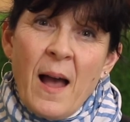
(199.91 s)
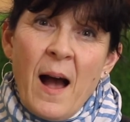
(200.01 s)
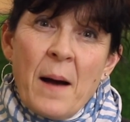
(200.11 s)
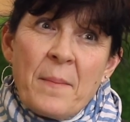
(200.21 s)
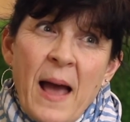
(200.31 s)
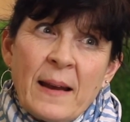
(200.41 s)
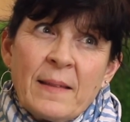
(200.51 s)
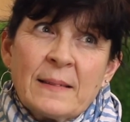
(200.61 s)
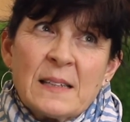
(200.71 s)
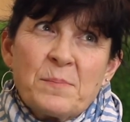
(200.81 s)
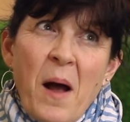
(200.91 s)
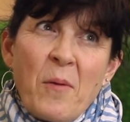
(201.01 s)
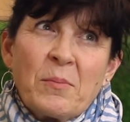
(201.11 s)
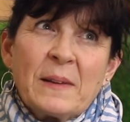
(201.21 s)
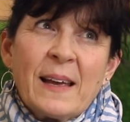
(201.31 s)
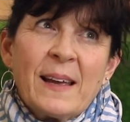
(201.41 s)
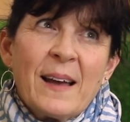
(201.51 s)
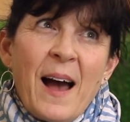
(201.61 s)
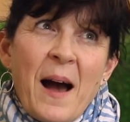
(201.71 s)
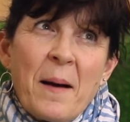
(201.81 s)
And I think that's
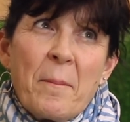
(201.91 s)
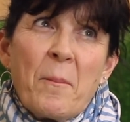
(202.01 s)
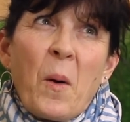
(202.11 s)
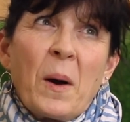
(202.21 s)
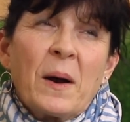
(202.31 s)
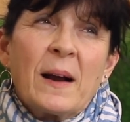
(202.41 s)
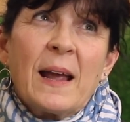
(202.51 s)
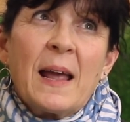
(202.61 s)
probably more